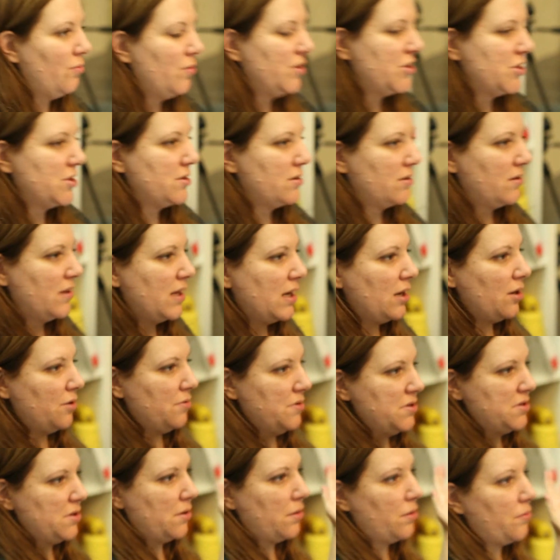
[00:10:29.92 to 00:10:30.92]
which they go
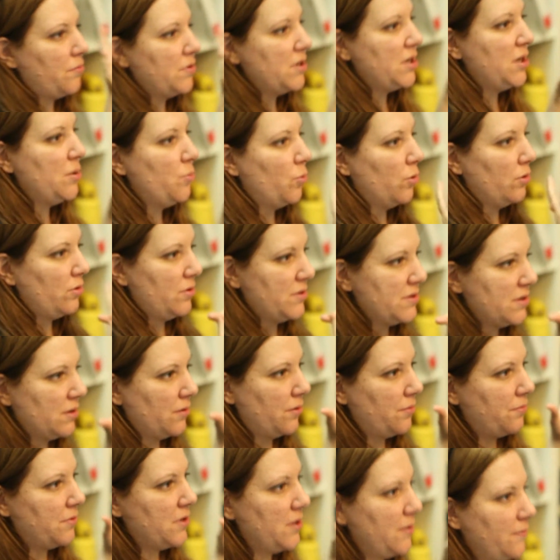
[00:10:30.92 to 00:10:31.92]
into 3D worlds
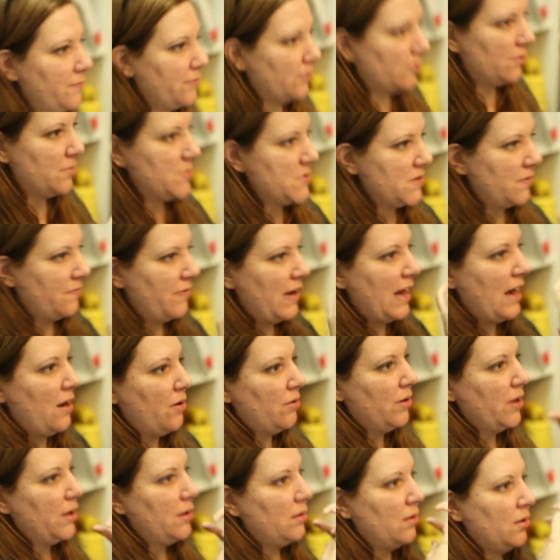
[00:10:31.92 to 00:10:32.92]
and 3D forms of
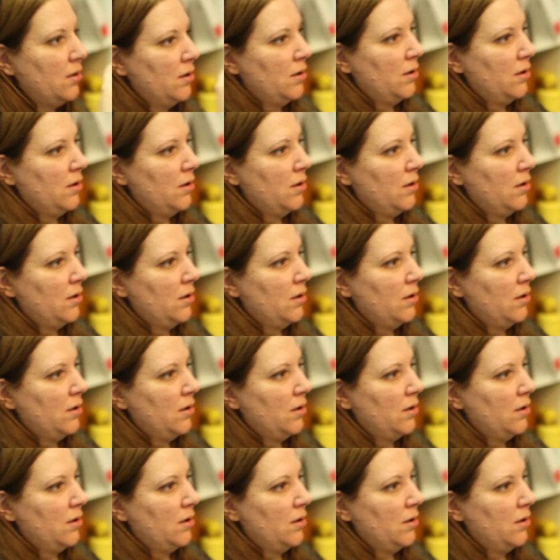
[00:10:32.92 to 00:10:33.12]
how it,